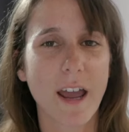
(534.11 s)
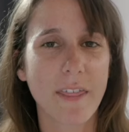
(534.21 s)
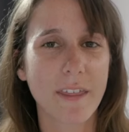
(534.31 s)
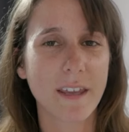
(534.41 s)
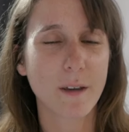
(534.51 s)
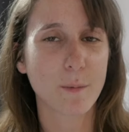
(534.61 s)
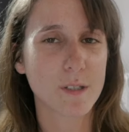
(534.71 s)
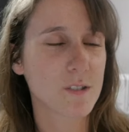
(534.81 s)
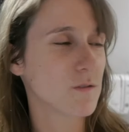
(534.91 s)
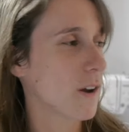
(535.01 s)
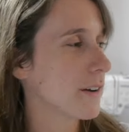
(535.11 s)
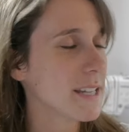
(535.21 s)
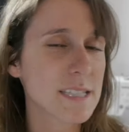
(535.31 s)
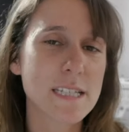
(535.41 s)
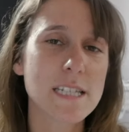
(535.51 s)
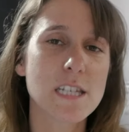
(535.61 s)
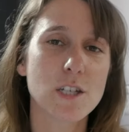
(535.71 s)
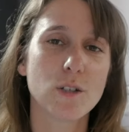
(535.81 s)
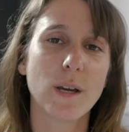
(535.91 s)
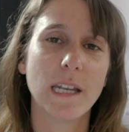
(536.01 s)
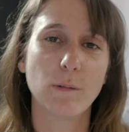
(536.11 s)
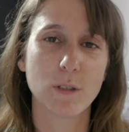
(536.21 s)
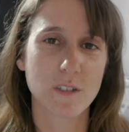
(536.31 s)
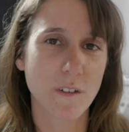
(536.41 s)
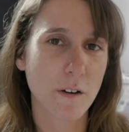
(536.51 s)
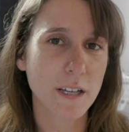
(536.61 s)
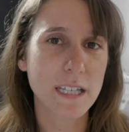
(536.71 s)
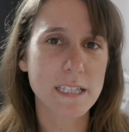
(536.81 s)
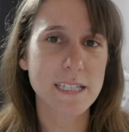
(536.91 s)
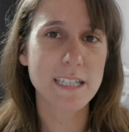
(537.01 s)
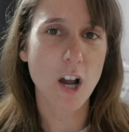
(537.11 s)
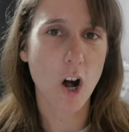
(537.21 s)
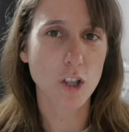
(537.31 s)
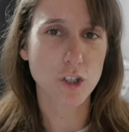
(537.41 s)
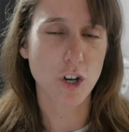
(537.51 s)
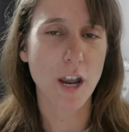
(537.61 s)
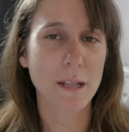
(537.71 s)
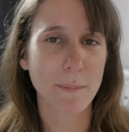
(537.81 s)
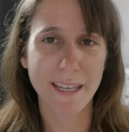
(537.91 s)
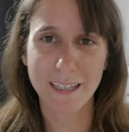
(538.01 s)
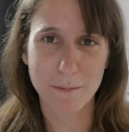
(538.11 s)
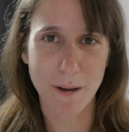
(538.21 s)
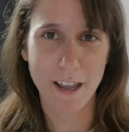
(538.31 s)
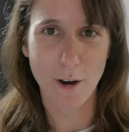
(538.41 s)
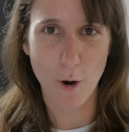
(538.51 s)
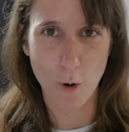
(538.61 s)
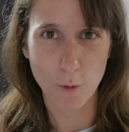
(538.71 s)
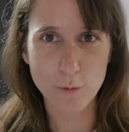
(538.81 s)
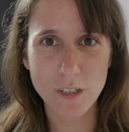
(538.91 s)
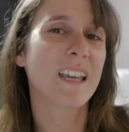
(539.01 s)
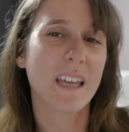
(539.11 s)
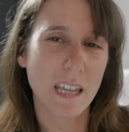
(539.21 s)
I think it was very easy to do and it was very easy to alter and make it my own.